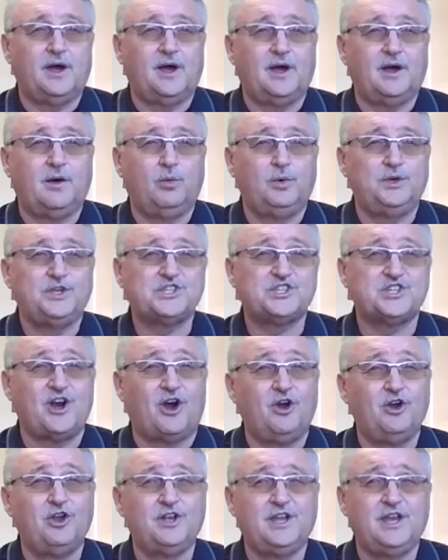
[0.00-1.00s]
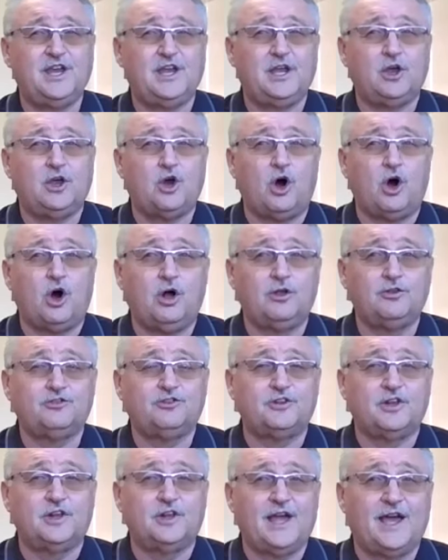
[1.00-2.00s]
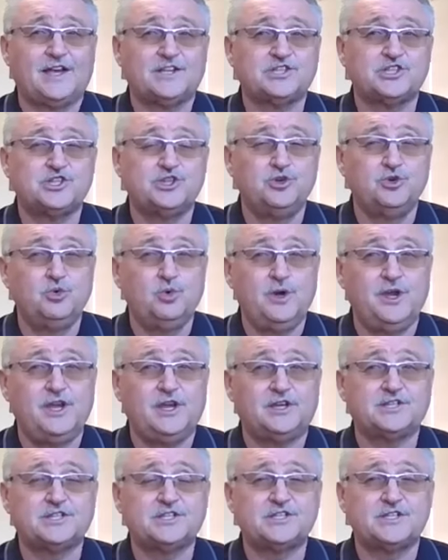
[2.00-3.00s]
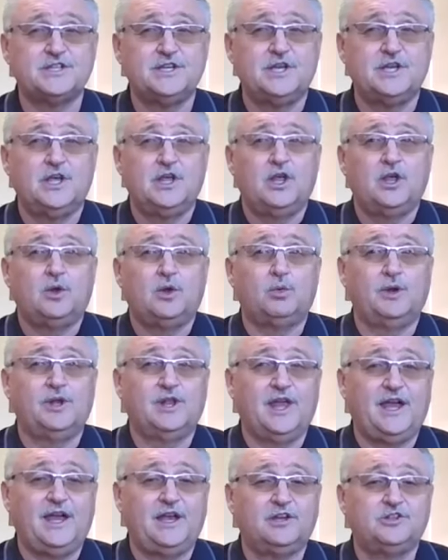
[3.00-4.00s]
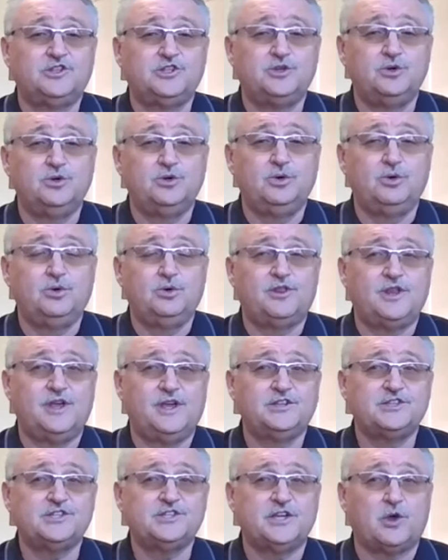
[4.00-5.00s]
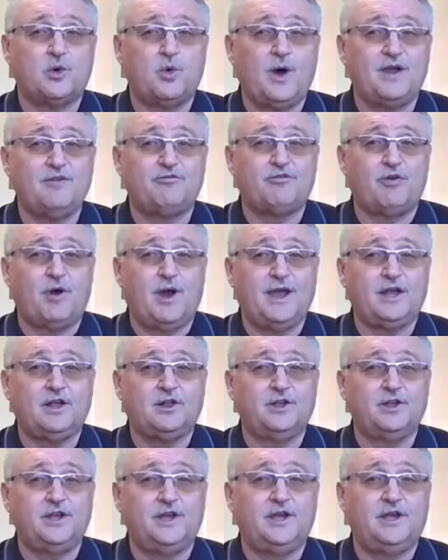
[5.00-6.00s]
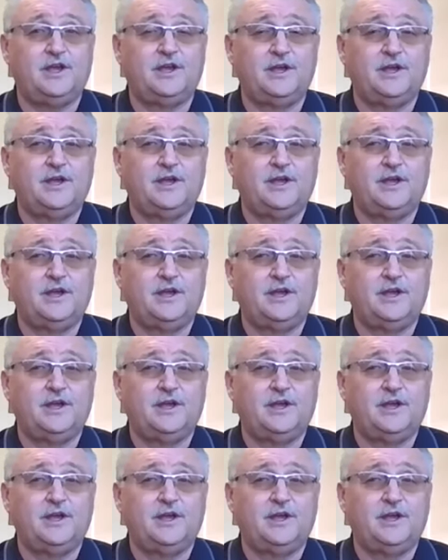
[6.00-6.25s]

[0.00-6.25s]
we started getting calls in the last 2 weeks related to things that, quite frankly,